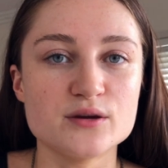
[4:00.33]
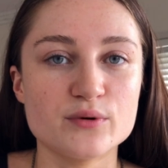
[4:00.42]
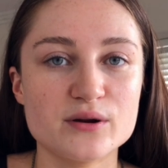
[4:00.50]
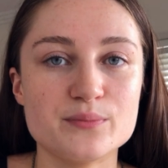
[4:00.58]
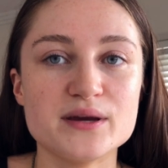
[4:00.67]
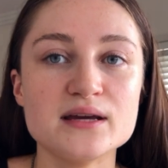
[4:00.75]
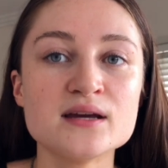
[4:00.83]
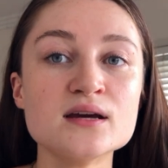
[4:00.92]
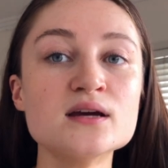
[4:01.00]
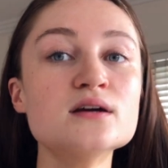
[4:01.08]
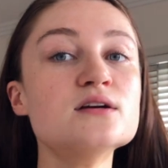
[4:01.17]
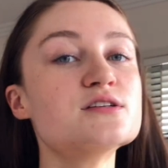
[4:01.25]
you want to be.
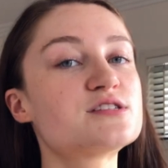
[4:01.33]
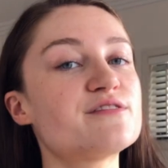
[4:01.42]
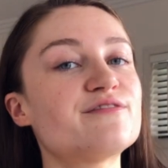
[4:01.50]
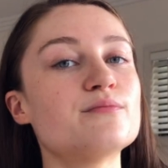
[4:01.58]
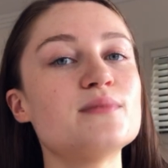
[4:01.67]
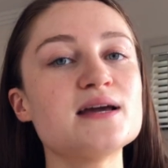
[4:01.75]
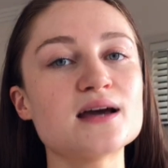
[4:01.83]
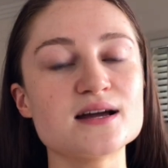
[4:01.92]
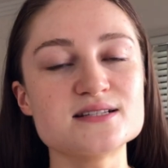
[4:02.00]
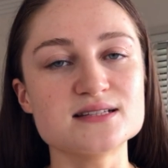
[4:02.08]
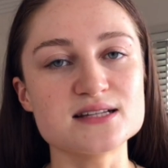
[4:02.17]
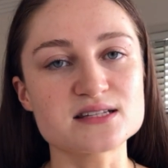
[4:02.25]
So for me, I
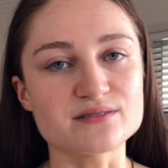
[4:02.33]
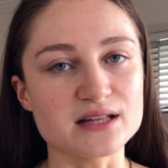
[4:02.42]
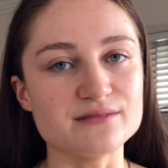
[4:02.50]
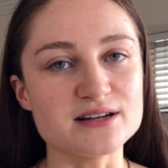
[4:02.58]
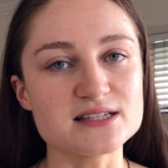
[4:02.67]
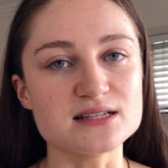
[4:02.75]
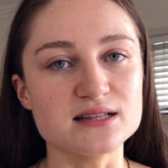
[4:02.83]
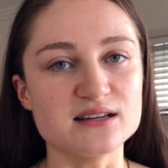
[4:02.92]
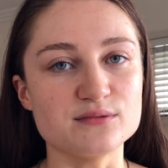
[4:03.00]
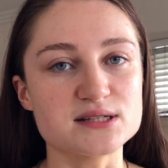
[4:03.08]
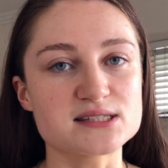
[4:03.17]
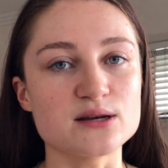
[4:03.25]
did this really recently
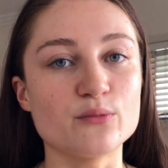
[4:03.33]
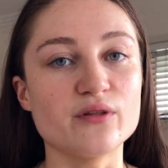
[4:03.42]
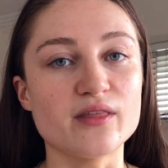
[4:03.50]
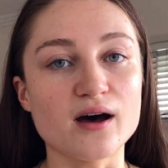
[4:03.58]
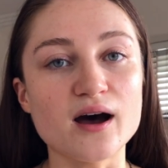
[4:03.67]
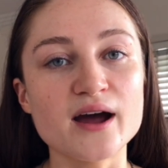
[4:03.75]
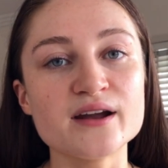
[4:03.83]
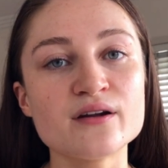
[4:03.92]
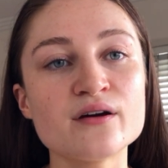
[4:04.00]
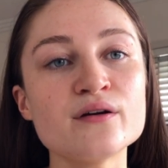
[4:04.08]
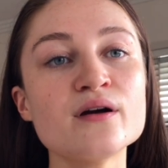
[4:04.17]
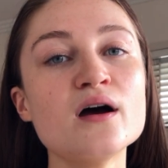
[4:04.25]
with someone that I
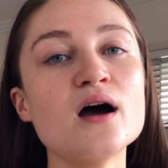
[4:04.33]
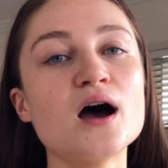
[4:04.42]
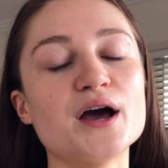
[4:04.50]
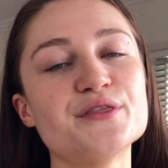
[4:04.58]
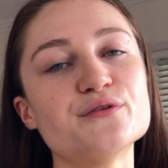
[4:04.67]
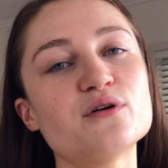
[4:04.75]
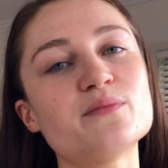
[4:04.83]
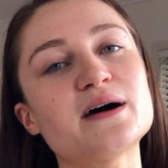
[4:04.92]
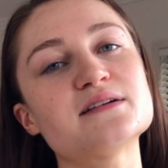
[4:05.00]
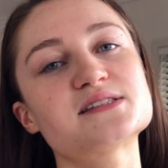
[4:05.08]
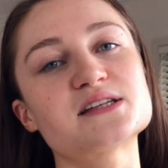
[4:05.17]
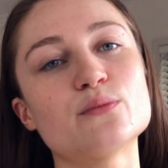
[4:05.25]
know. I thought
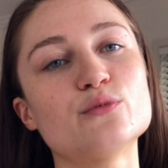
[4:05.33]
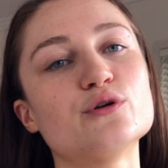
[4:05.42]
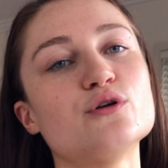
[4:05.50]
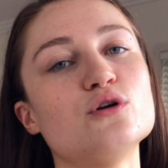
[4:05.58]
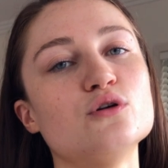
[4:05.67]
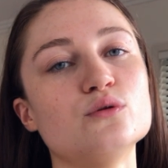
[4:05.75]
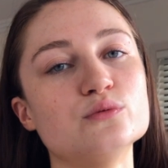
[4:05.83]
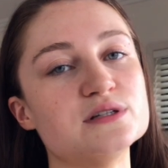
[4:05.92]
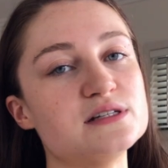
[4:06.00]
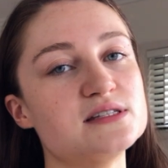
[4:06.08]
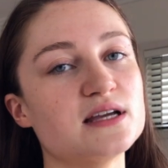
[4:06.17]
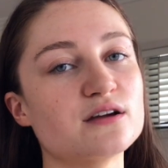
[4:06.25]
about someone who
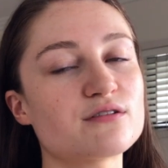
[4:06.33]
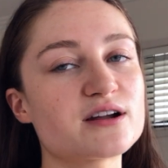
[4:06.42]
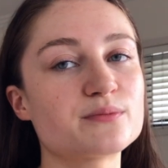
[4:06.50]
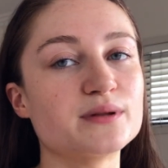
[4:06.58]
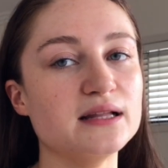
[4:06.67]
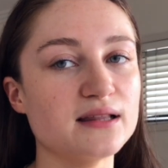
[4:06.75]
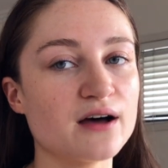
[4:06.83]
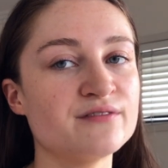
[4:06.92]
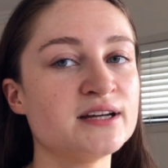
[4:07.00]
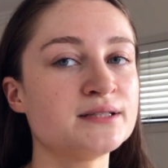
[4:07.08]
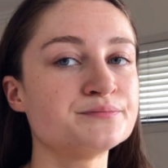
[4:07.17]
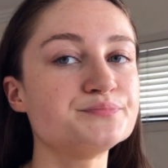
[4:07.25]
was incredibly
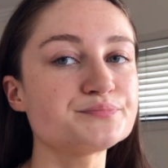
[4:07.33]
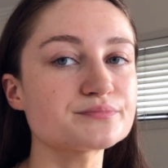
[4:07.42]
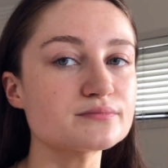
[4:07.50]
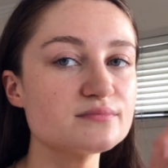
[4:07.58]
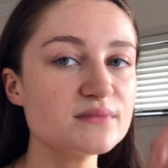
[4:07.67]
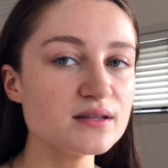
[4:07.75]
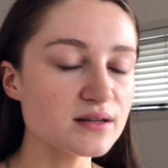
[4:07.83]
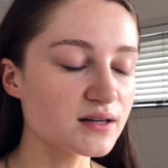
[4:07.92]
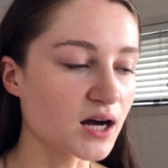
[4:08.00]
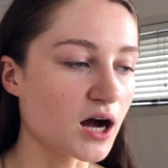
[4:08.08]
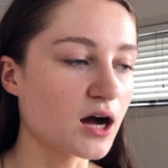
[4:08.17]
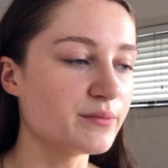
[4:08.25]
loving,
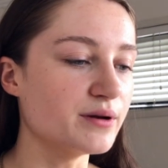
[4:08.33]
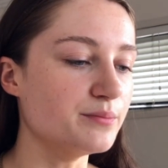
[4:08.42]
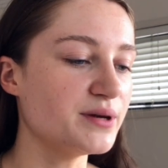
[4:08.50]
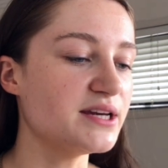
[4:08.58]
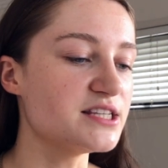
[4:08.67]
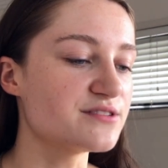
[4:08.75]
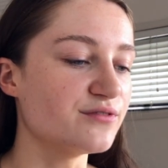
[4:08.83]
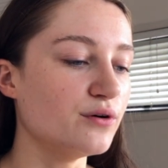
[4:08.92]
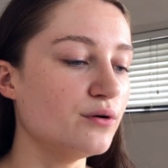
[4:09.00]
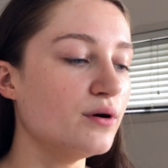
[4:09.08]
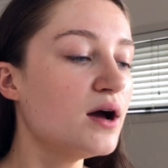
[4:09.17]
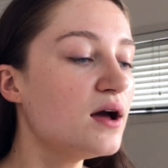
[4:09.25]
calm and
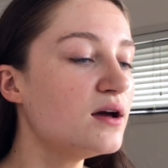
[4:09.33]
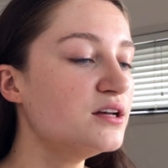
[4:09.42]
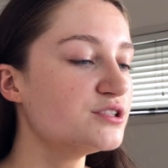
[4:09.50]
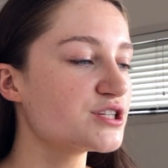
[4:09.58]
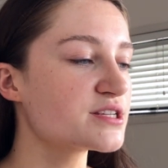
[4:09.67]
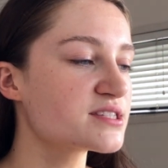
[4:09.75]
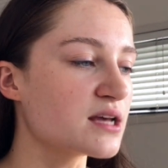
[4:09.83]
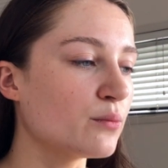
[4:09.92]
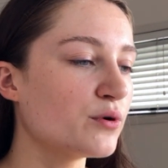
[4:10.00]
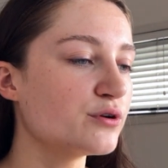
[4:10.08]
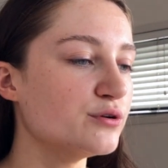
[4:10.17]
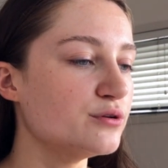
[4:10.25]
peaceful, just
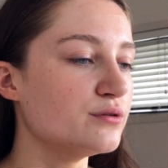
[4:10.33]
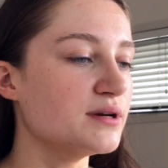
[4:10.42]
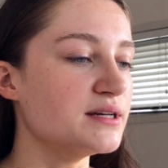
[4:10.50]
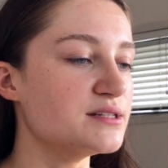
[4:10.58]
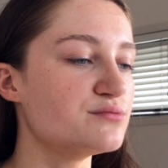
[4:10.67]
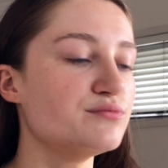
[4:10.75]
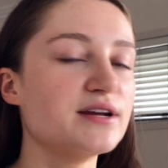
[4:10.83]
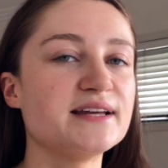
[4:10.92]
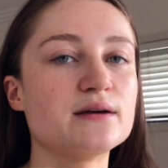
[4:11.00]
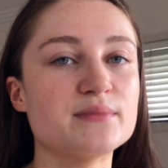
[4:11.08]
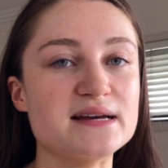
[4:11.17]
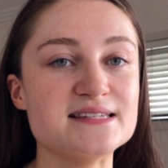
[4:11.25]
someone who is really
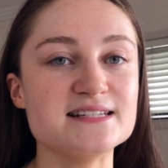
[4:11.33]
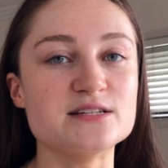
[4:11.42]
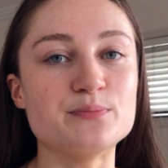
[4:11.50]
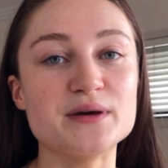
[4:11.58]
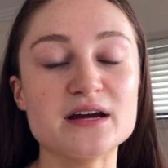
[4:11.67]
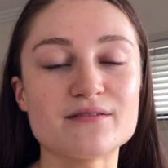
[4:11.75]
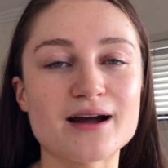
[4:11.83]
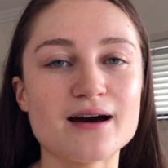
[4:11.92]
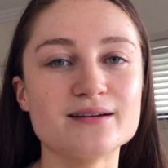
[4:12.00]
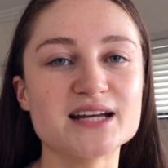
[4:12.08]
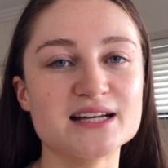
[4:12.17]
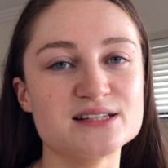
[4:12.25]
amazing to be
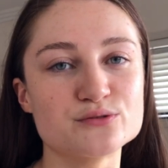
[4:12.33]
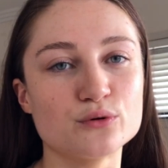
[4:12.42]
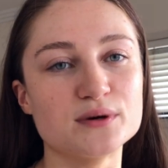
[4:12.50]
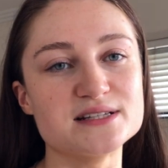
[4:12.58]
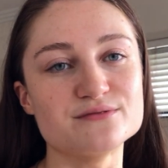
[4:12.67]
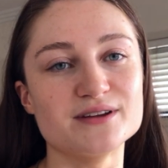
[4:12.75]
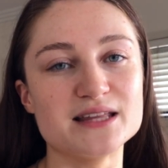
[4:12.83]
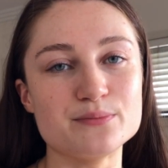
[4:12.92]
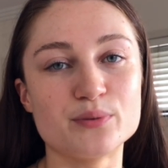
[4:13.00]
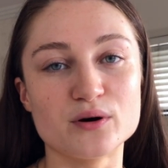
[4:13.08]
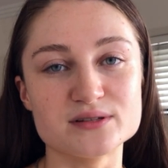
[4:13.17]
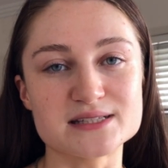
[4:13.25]
around and is always really
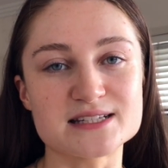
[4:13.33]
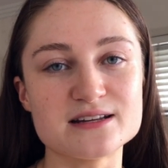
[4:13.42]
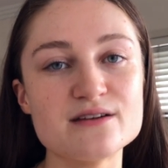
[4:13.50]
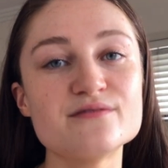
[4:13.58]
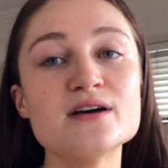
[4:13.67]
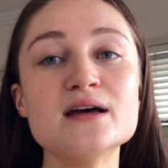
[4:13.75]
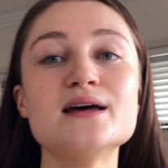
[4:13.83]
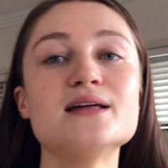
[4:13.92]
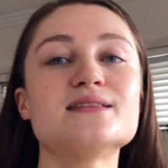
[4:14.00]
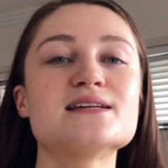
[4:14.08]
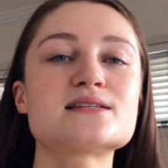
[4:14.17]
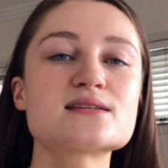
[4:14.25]
positive.
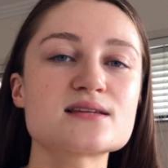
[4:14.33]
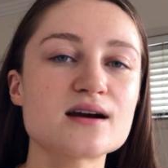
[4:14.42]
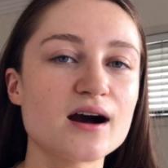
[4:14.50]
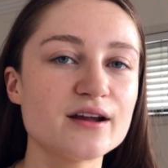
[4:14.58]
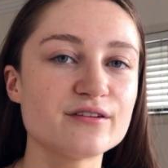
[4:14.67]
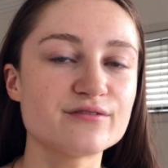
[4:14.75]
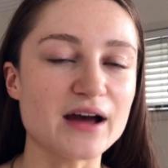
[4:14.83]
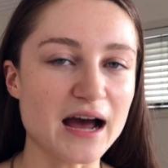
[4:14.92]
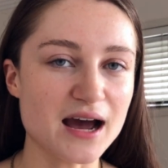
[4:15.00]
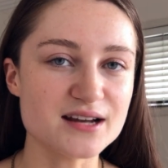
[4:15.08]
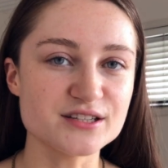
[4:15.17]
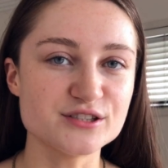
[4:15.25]
This is a kind of
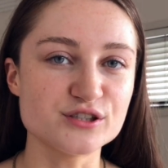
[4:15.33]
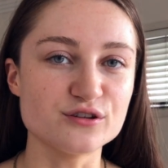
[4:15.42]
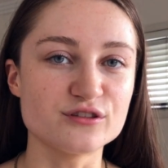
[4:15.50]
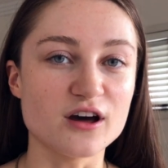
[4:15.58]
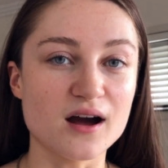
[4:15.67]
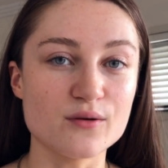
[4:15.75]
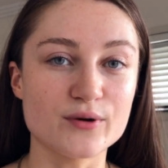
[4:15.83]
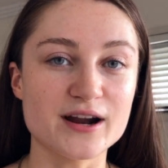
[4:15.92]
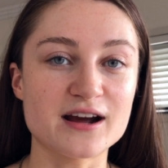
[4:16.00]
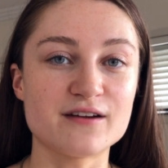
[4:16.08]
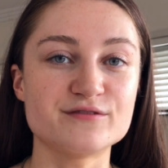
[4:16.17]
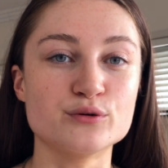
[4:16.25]
attitude that I want to
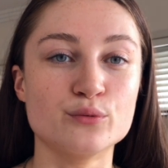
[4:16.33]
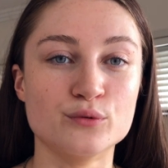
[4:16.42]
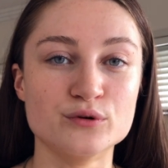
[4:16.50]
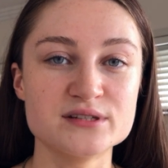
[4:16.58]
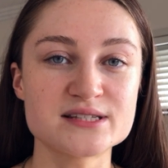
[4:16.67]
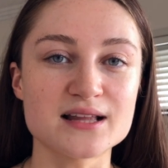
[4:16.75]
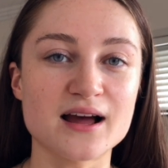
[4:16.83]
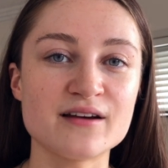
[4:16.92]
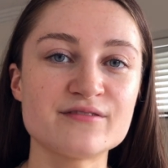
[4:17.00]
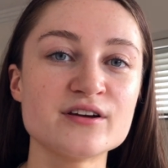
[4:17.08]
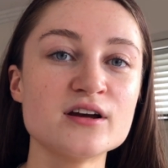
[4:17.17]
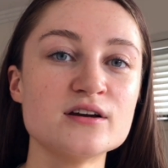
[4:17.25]
have towards life.
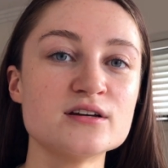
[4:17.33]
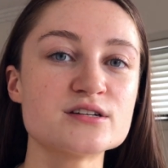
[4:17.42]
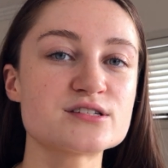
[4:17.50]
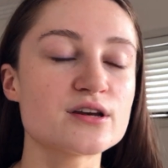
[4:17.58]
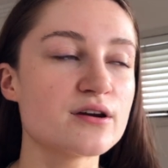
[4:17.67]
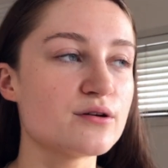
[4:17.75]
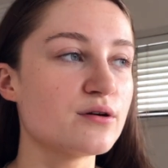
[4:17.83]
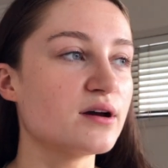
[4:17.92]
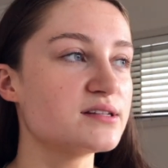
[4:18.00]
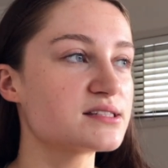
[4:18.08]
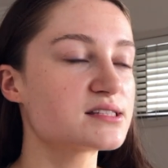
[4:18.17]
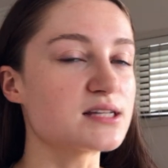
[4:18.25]
So
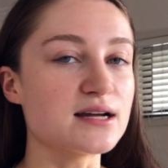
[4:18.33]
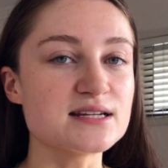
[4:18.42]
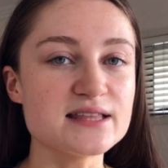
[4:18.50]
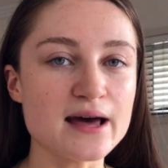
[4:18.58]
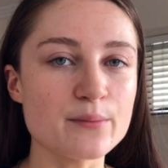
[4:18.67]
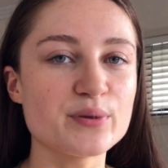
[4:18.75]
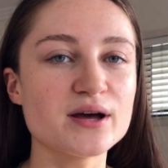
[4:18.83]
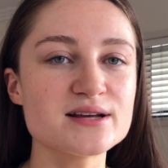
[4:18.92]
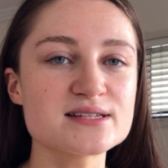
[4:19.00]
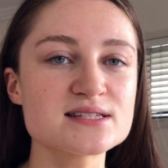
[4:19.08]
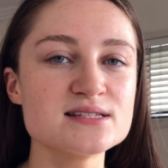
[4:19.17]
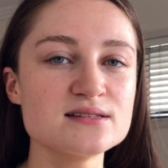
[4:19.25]
study that
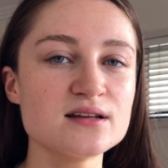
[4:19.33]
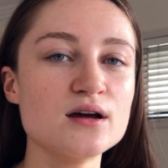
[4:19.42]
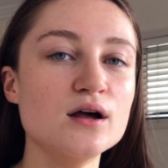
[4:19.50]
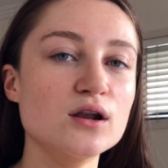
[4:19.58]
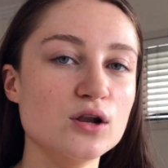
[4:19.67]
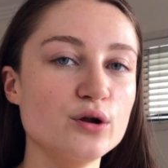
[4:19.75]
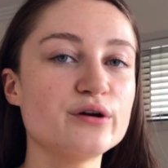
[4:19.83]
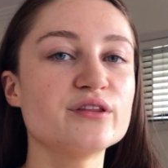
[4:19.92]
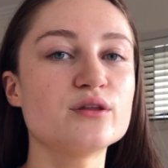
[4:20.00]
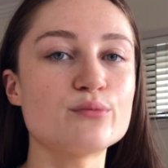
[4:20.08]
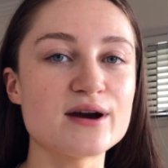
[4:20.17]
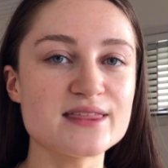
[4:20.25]
person, look at
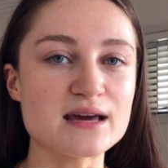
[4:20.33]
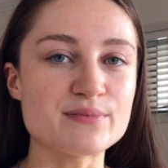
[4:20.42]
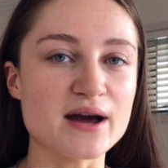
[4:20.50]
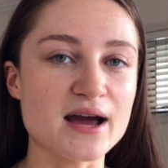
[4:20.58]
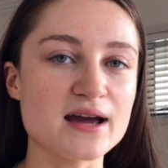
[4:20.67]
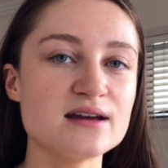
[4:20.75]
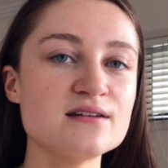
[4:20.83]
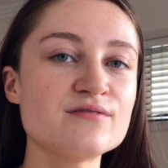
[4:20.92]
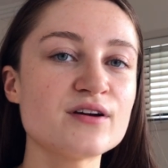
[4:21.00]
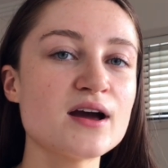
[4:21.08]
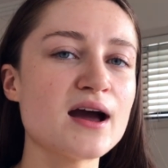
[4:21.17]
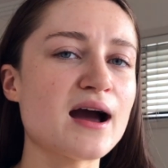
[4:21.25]
the way they behave,
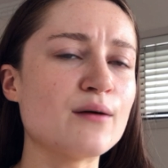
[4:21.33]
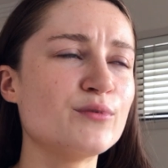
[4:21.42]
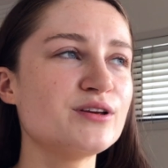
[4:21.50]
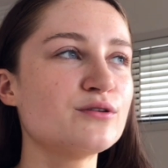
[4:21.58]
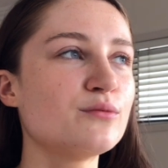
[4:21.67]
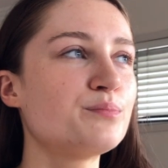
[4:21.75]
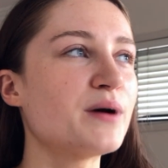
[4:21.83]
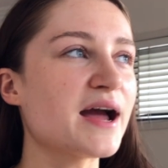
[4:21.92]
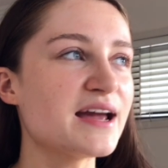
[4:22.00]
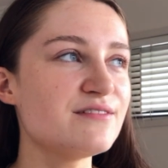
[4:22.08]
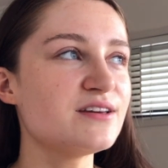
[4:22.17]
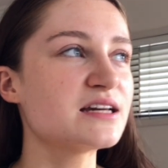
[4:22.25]
and when you're
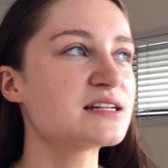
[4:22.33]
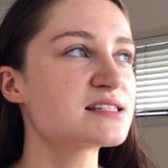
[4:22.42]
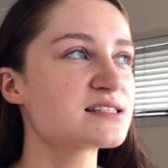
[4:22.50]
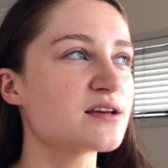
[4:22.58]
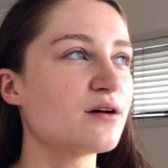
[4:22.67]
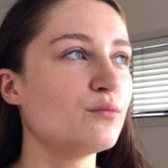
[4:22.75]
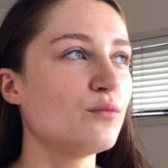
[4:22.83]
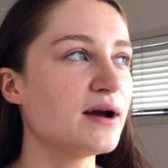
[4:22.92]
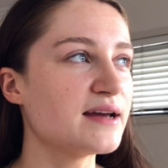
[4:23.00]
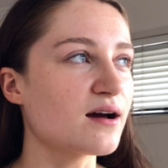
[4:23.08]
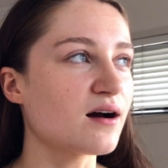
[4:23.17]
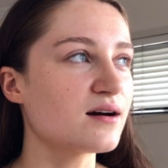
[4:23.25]
behaving in a certain
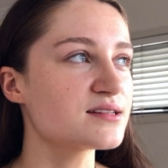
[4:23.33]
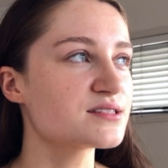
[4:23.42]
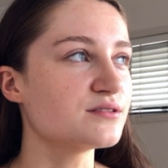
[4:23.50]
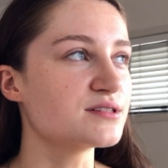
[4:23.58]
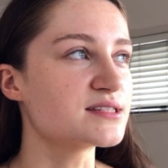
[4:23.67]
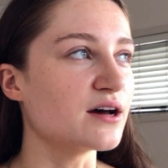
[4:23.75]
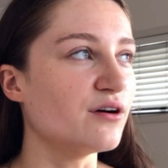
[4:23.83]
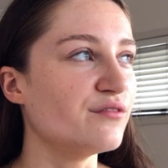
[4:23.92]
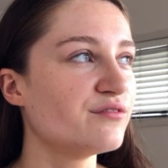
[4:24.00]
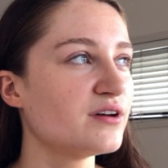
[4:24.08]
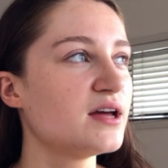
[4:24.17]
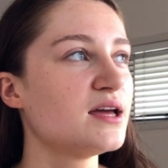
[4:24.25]
way, ask yourself,